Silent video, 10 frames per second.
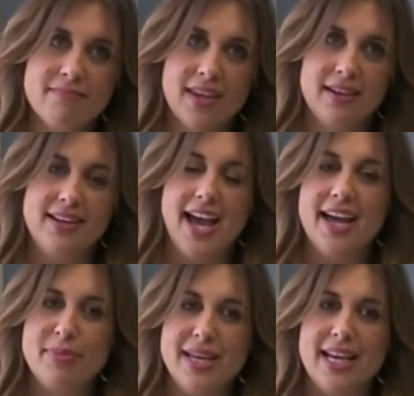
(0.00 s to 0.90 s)

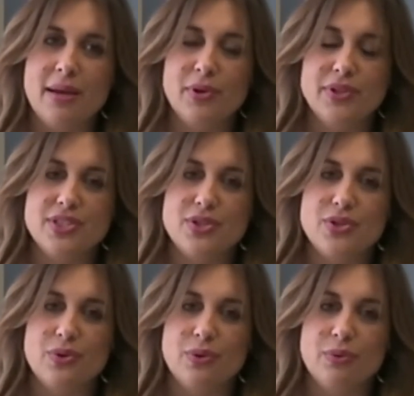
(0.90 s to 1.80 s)
not being able
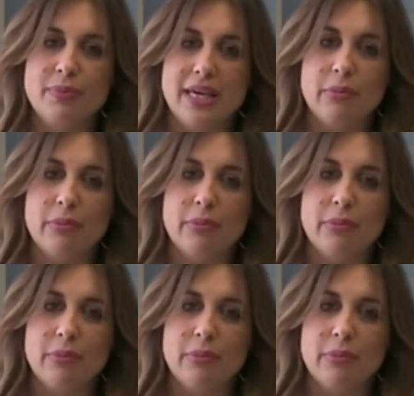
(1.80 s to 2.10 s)
to be